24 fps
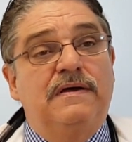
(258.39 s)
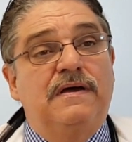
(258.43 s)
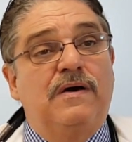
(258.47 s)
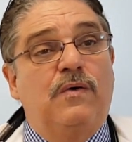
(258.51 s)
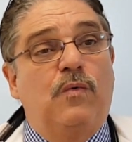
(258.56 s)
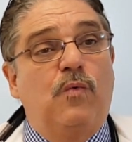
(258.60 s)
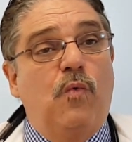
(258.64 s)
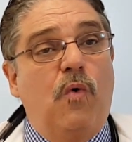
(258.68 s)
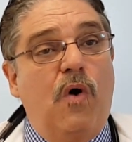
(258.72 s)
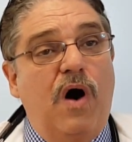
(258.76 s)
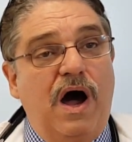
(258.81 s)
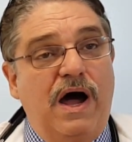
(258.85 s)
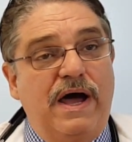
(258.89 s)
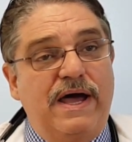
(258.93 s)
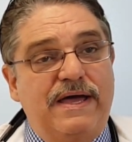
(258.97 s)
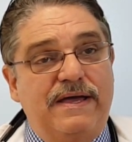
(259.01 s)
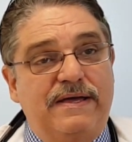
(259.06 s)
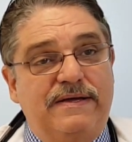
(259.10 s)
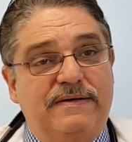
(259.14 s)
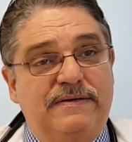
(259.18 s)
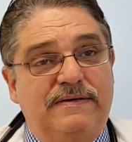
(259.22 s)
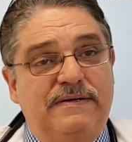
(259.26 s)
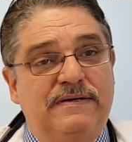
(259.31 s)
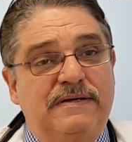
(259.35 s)

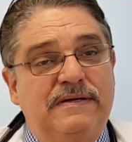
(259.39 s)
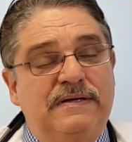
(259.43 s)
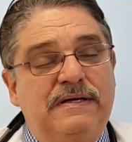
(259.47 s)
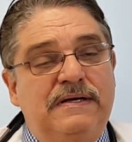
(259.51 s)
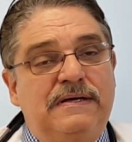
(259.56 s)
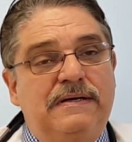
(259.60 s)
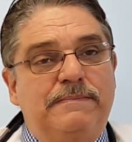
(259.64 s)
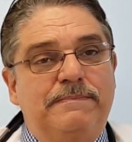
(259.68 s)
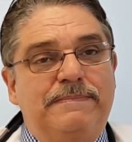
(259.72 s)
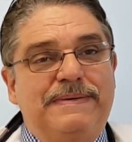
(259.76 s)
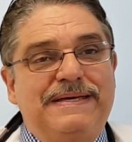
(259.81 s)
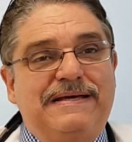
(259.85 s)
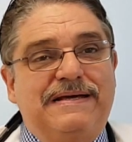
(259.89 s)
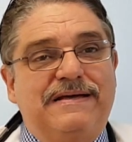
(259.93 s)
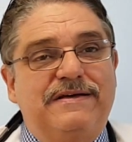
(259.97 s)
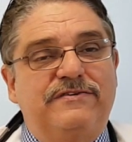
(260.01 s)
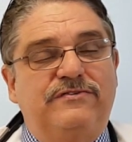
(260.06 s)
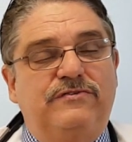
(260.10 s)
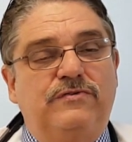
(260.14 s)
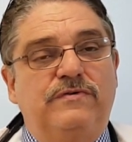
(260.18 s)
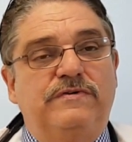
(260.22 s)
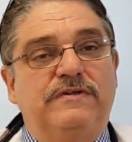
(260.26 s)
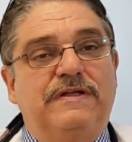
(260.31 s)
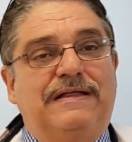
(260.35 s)
Why? Because
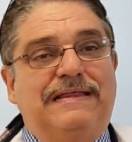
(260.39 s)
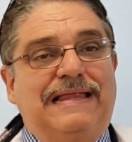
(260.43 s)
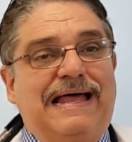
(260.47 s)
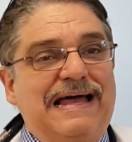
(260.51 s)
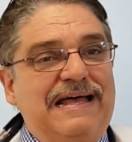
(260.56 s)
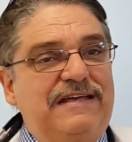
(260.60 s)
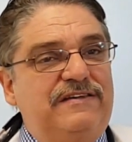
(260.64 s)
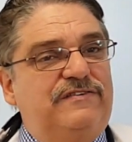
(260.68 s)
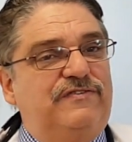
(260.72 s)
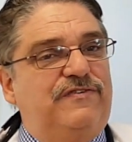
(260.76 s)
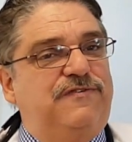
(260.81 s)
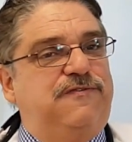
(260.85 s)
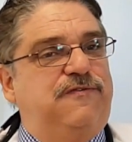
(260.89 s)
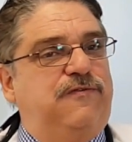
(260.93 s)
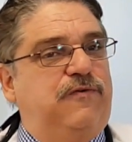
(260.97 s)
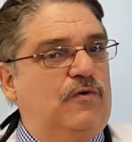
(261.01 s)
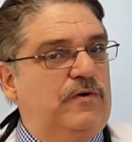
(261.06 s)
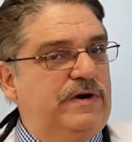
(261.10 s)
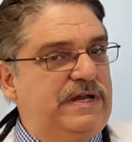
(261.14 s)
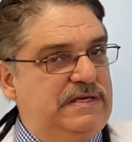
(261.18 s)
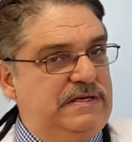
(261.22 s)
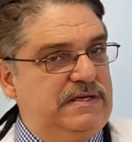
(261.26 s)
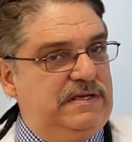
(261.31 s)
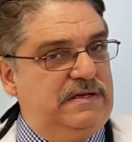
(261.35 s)
during the last
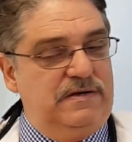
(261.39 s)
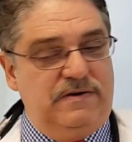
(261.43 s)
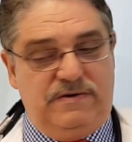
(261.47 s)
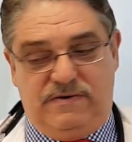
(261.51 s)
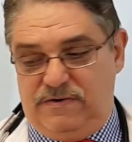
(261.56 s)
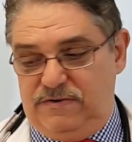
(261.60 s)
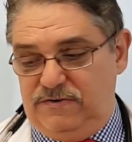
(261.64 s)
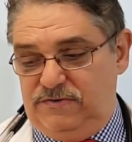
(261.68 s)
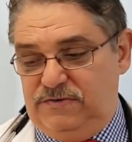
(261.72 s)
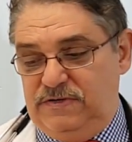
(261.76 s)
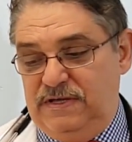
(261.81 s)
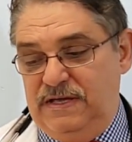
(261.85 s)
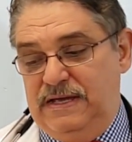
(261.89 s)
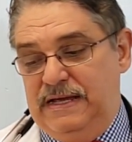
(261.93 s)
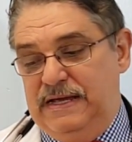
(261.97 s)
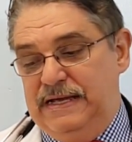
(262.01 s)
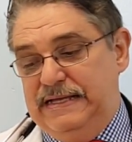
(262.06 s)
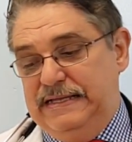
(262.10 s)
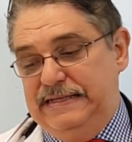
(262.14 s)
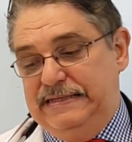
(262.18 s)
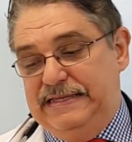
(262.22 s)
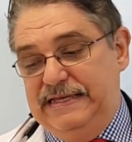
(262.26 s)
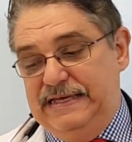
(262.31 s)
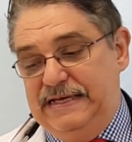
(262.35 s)
40 years,
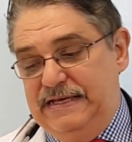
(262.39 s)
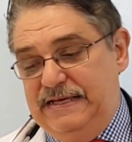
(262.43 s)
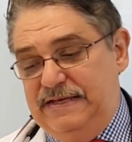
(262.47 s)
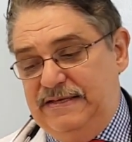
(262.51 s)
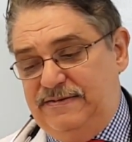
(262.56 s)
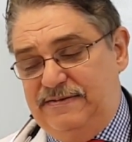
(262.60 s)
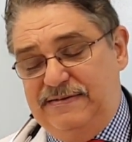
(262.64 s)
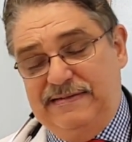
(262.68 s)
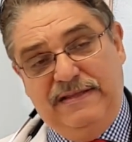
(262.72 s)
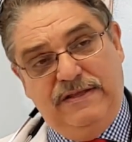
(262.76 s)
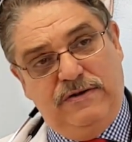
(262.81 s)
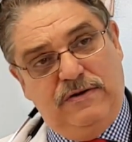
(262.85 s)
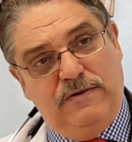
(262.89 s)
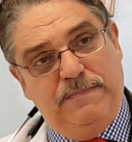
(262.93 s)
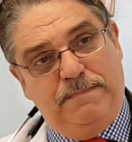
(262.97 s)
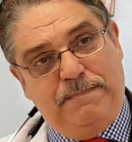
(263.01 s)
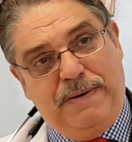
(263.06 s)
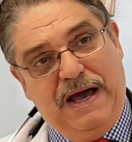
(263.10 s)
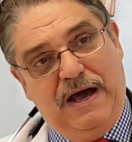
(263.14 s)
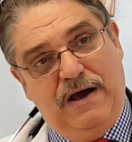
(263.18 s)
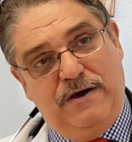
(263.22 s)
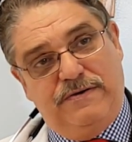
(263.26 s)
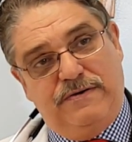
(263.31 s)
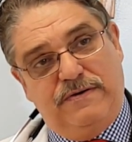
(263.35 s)
this little
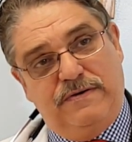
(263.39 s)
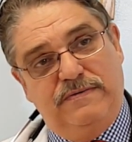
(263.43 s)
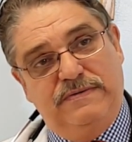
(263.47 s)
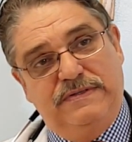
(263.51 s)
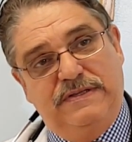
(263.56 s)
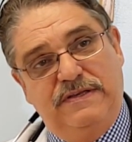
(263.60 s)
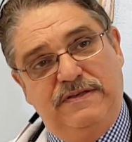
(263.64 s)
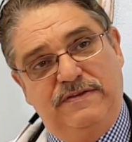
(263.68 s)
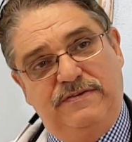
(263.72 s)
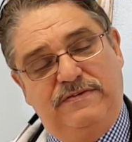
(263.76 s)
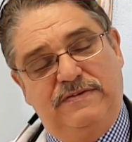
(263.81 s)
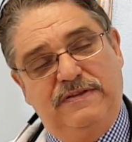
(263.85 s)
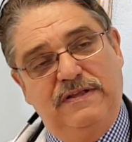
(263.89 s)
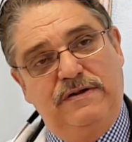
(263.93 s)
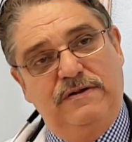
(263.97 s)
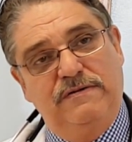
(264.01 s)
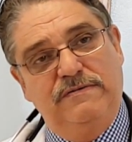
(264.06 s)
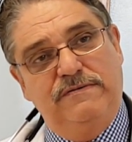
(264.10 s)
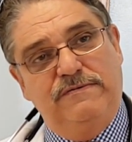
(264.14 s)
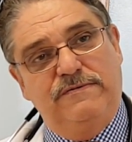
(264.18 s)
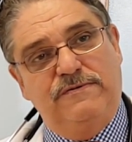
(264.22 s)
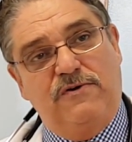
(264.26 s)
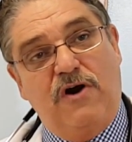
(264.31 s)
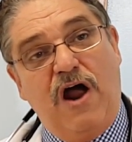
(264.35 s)
powder, this
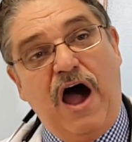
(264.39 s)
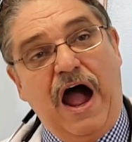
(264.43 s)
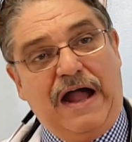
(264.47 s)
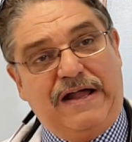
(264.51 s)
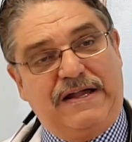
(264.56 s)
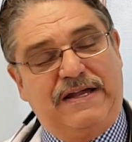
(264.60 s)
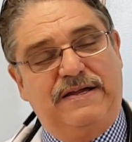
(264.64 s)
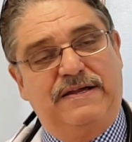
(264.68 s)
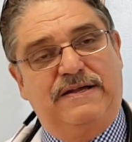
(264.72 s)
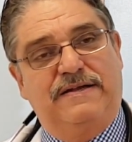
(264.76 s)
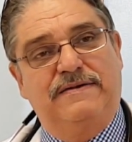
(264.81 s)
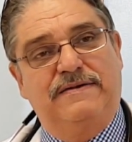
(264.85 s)
little rock,